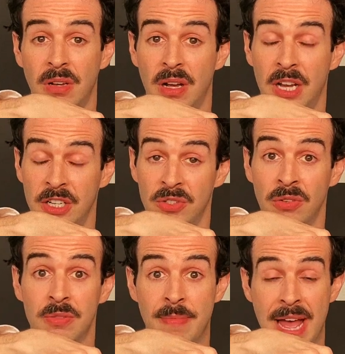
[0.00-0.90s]
an
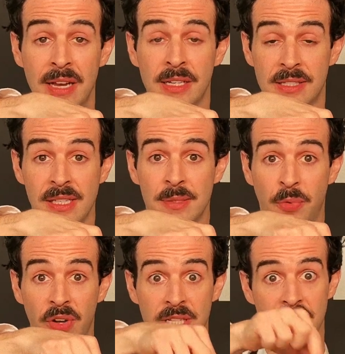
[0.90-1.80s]
adult man at this
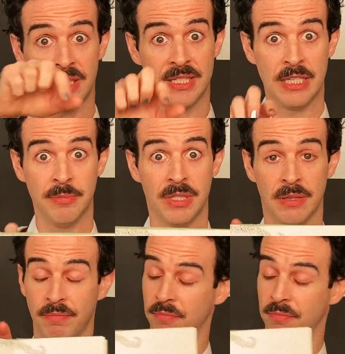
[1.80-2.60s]
point, it seems.